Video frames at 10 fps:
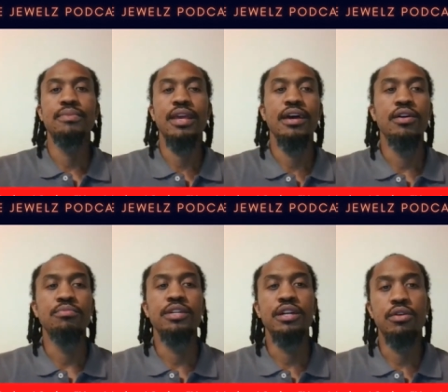help
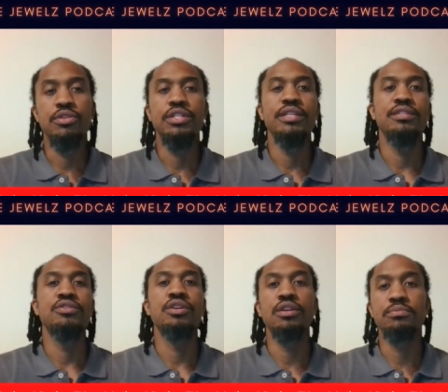negotiate the
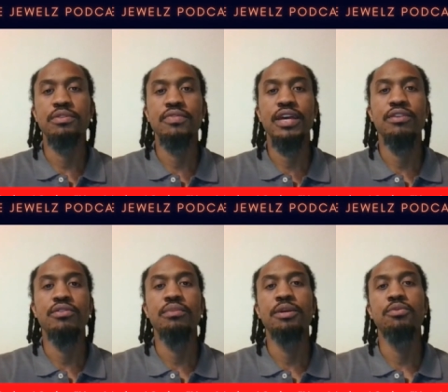terms of that agreement,